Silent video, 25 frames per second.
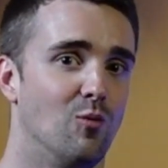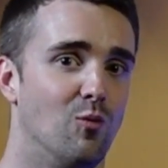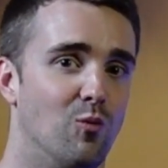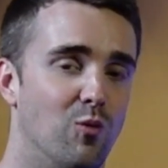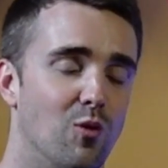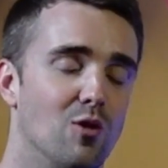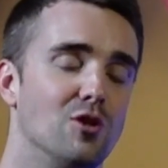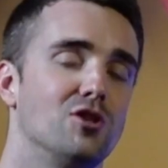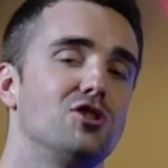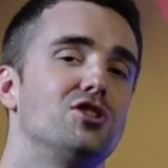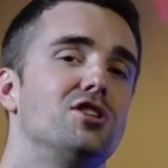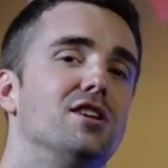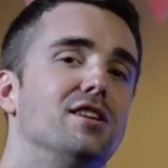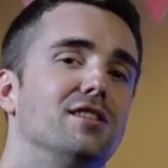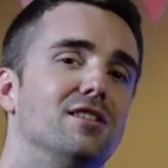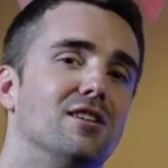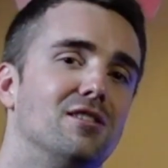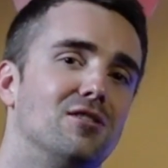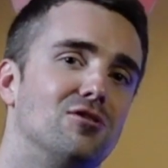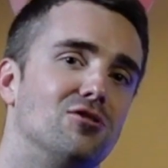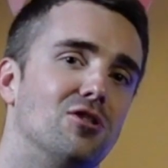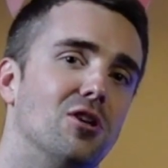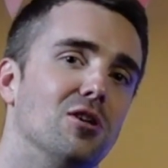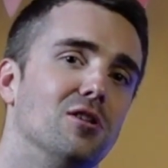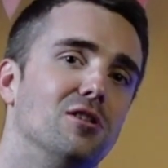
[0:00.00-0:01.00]
watching the
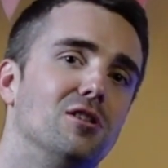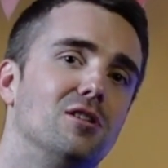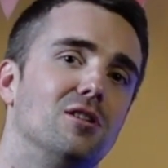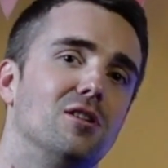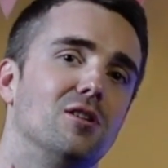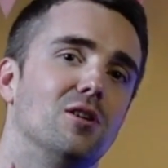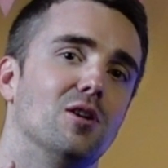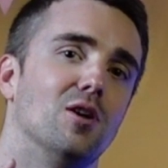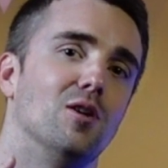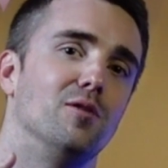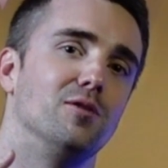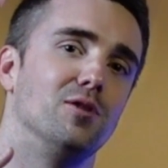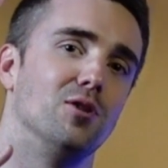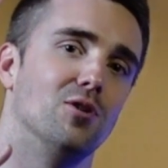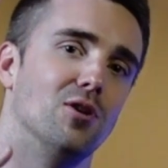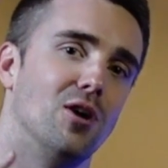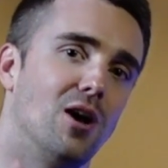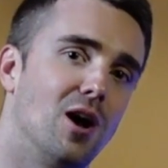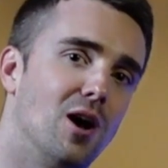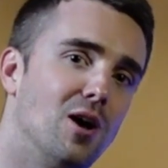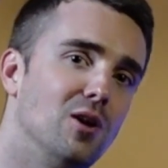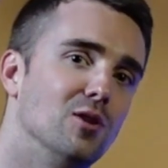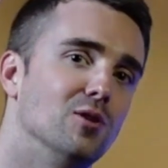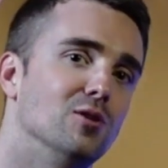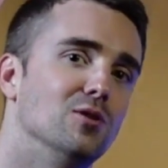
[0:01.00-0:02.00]
growth of your
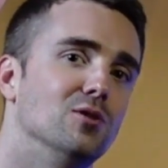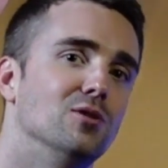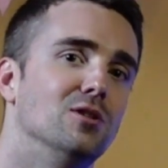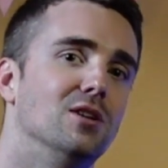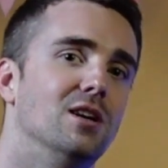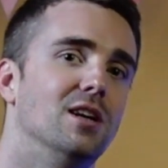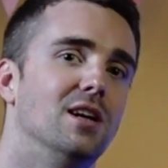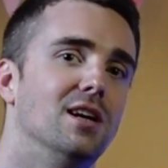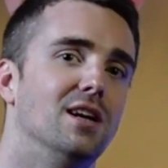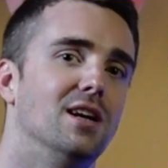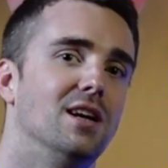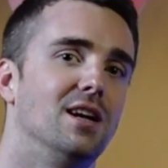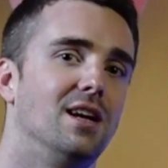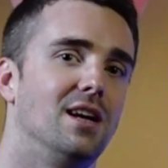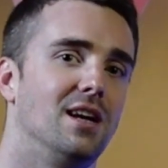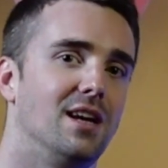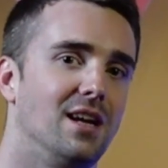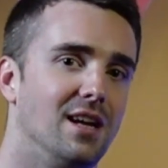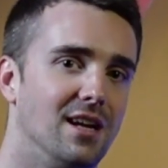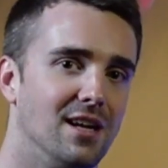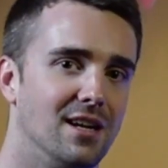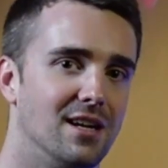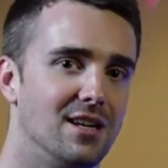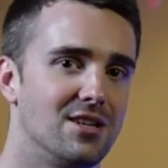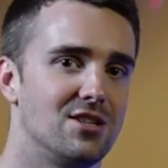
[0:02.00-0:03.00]
own
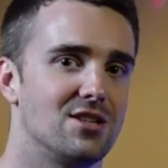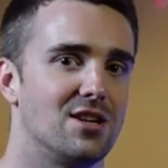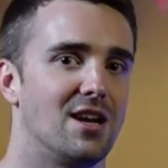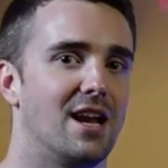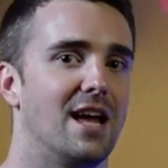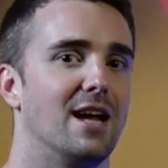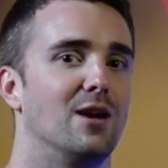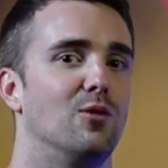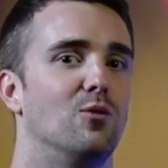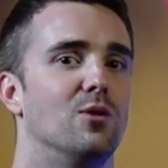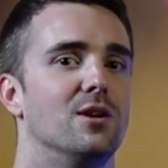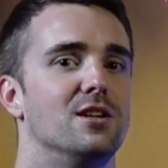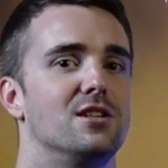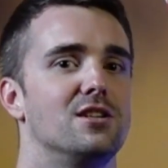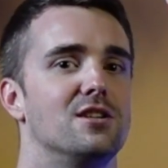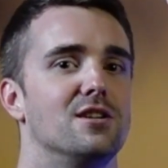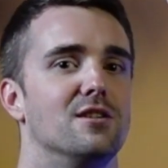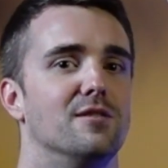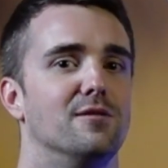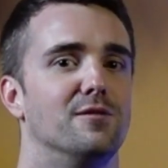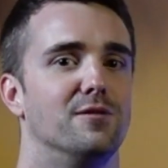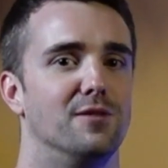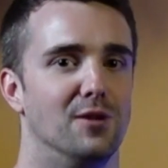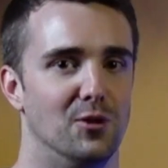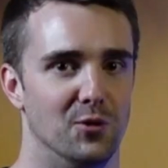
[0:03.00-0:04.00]
English language
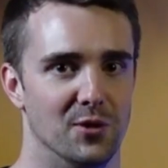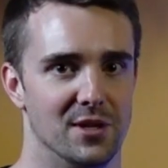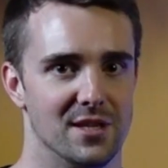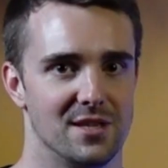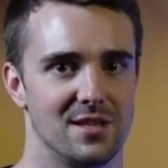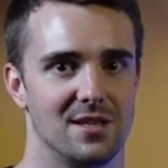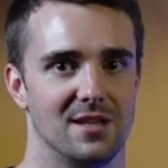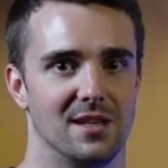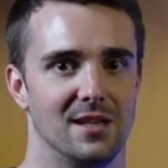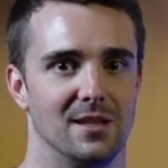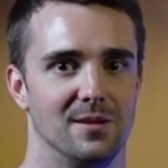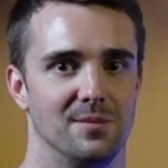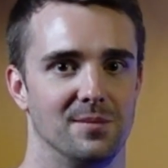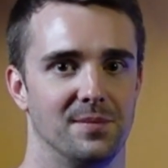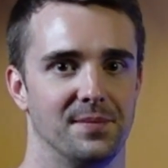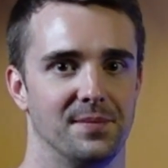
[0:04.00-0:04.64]
fluency.